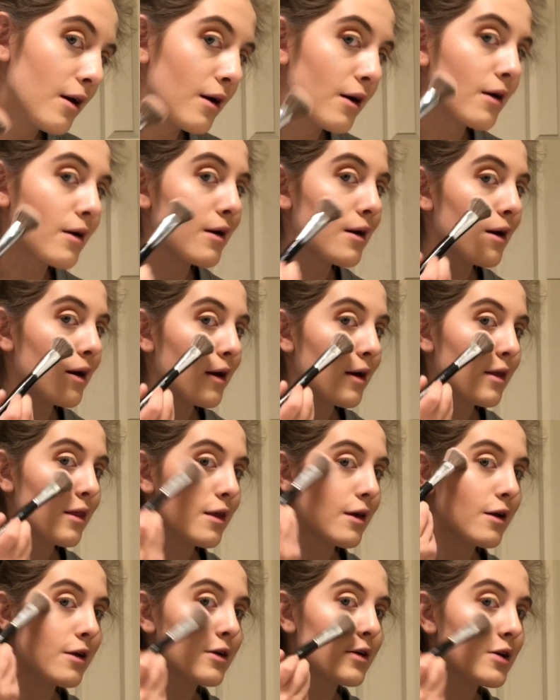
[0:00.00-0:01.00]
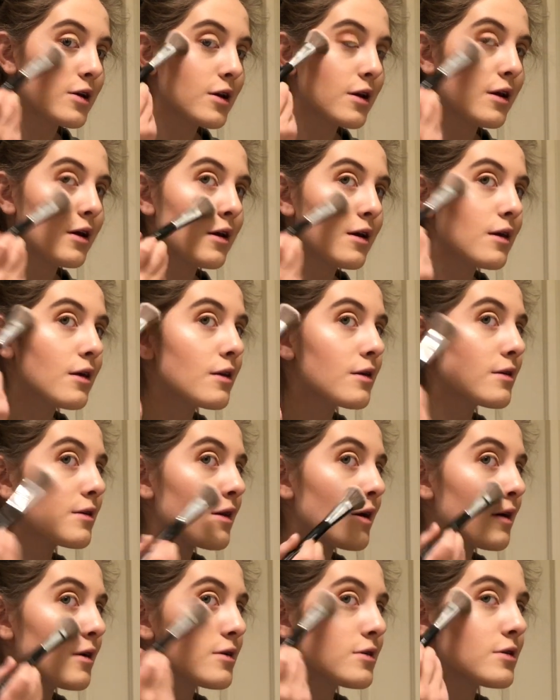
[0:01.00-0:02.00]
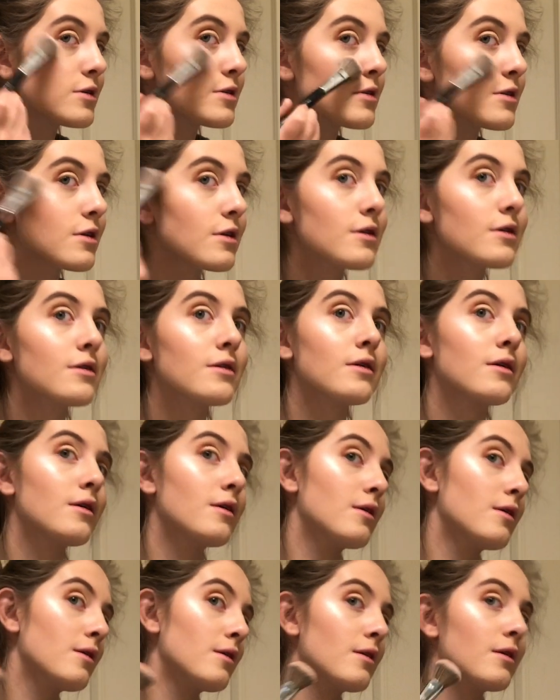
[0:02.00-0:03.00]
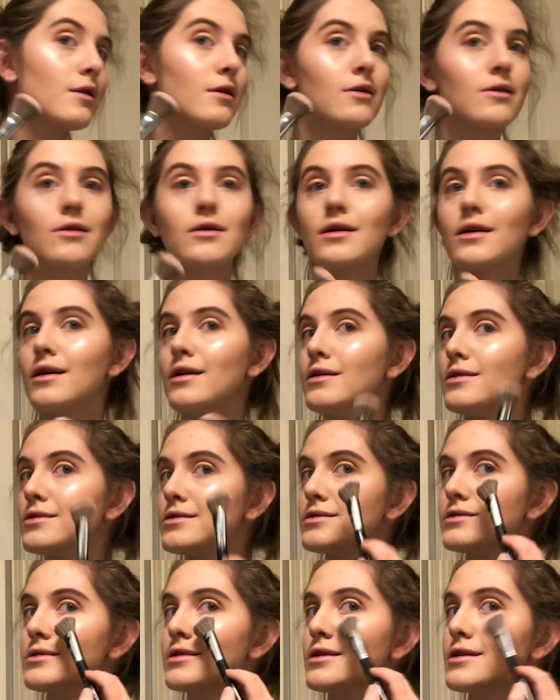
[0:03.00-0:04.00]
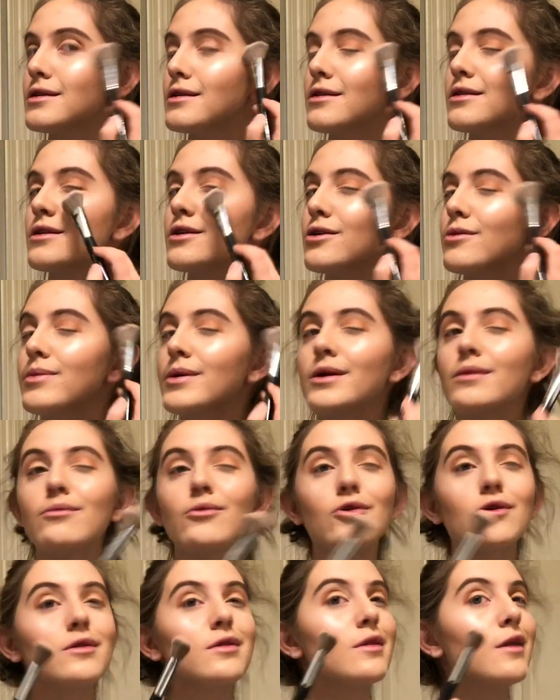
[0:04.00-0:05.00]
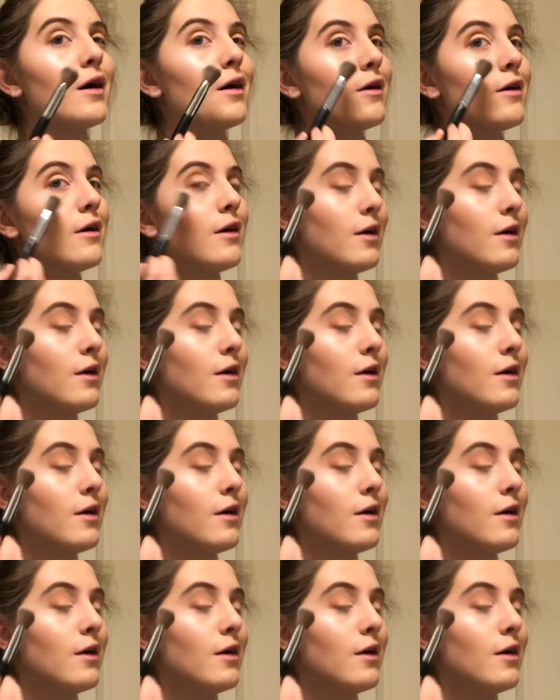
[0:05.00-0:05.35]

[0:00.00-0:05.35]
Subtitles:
Okay, there she is. Now she's looking good. Okay, just need a little bit of more love.